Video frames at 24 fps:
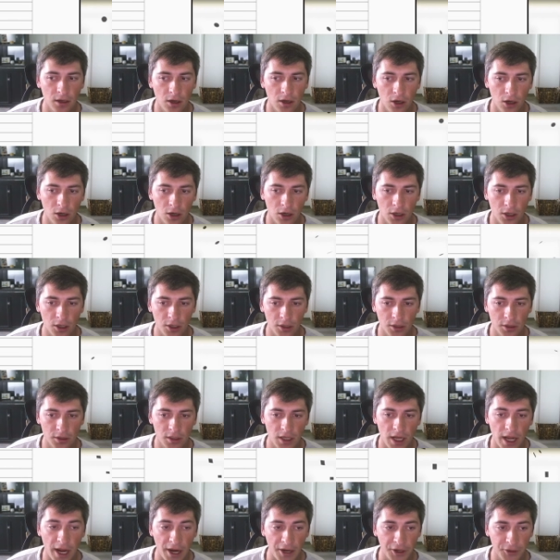our
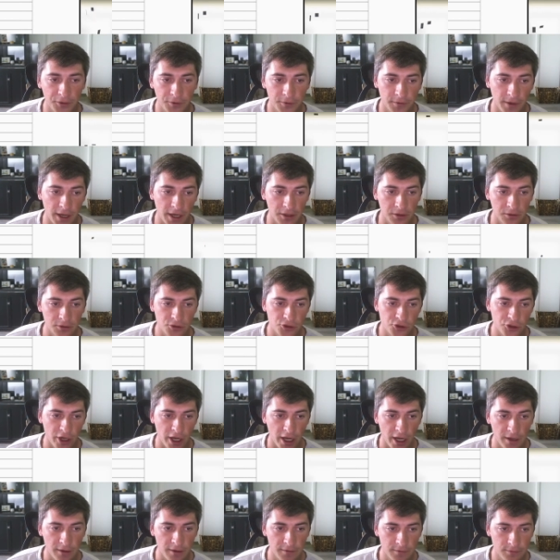higher final
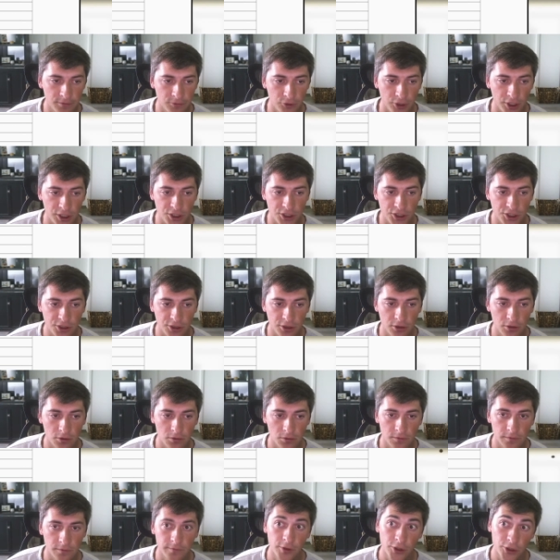drive
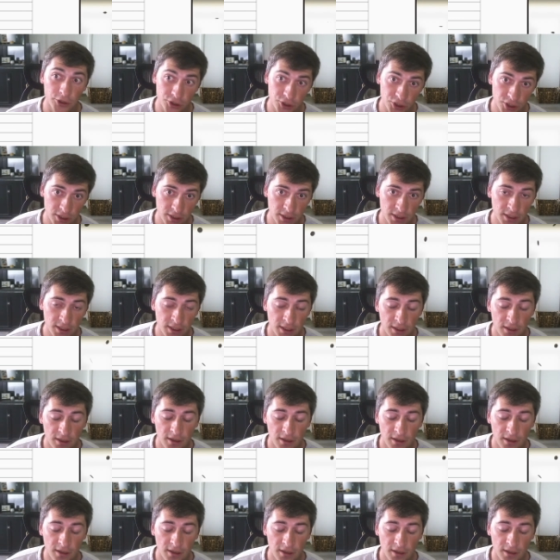ratio version,